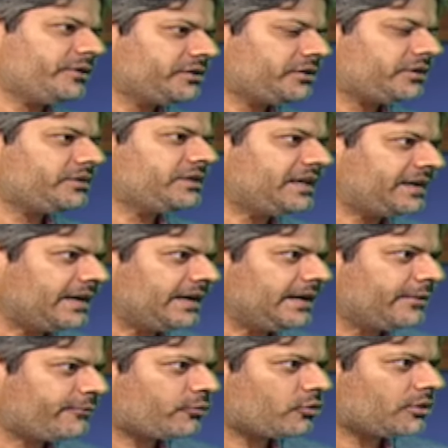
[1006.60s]
further
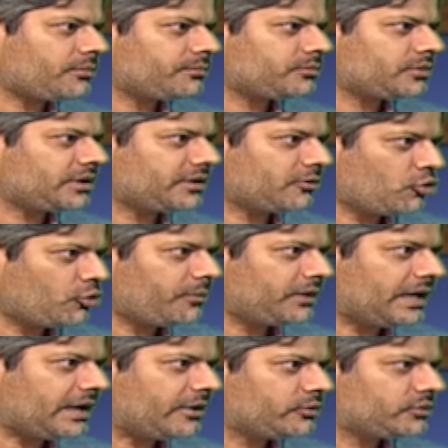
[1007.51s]
decay from
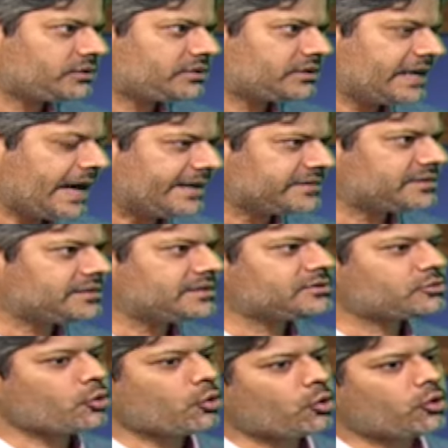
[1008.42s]
global house
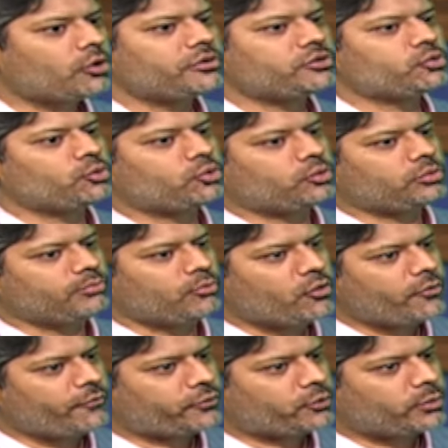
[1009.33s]
gases or to
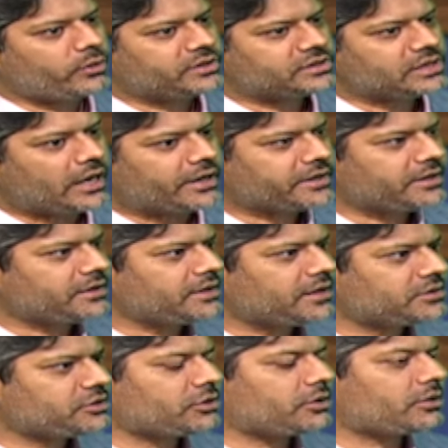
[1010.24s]
move towards
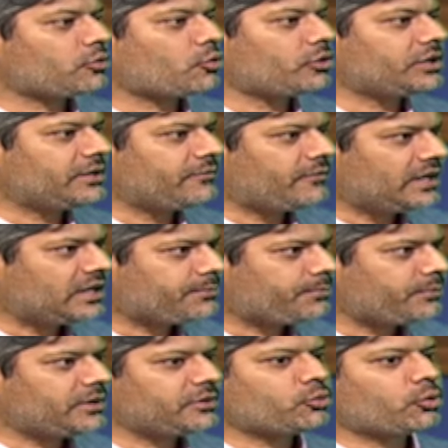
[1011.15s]
architecture or
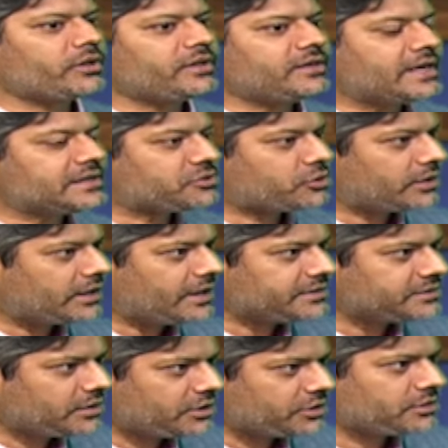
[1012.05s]
development or
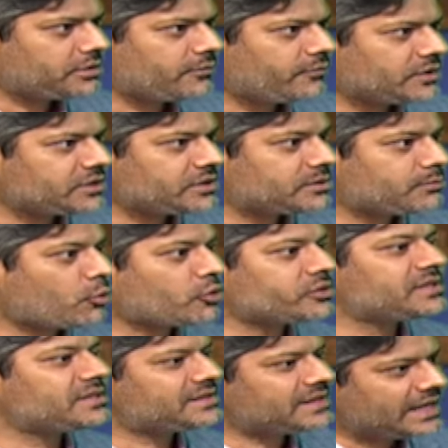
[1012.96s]
industrialization, which is
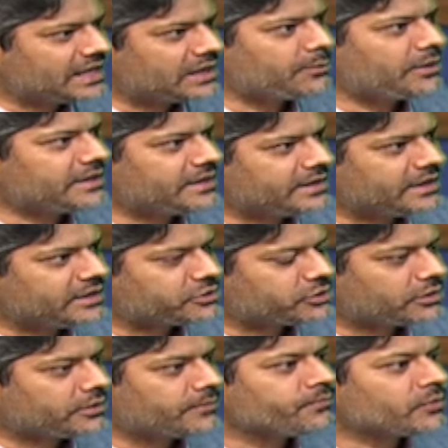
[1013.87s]
more sustainable in
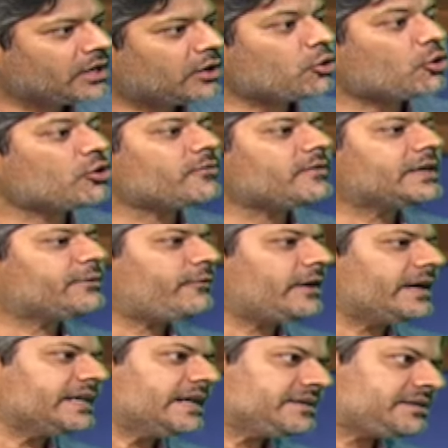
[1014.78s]
nature, a lot of like
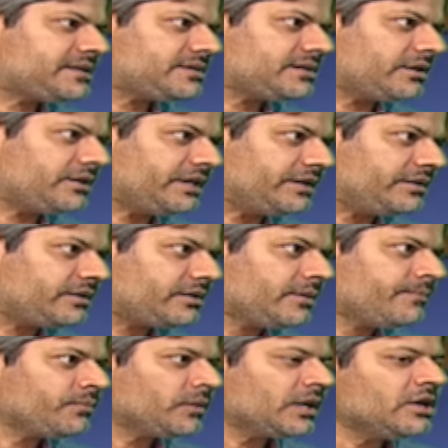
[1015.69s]
finances are
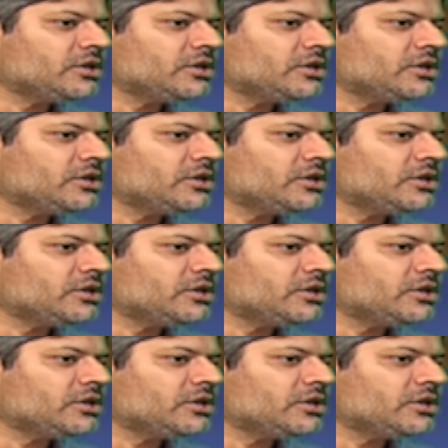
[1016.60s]
needed.